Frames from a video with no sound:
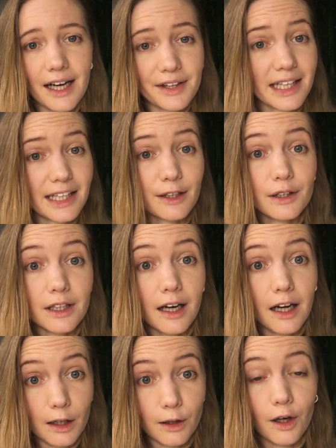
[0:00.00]
I think
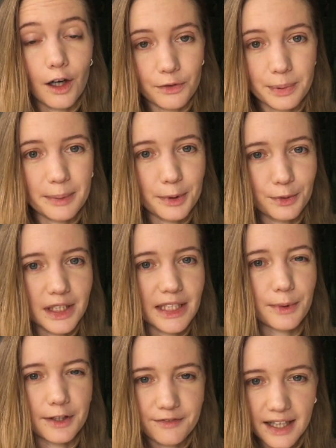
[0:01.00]
a lot of people really
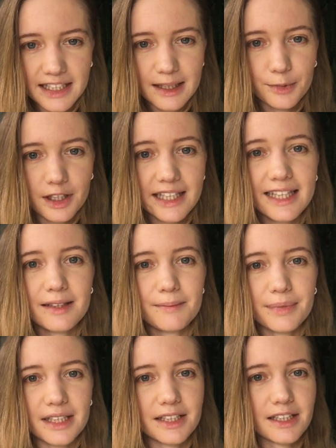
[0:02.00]
would find it brilliant,
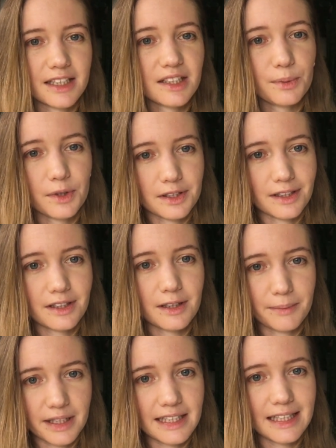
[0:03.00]
but it just wasn't
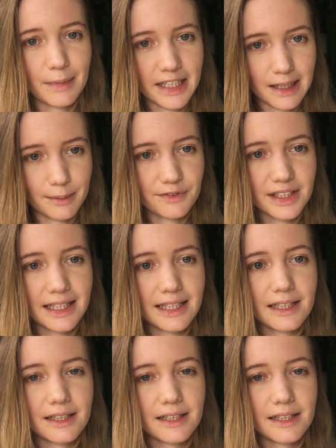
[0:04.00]
completely my cup of tea.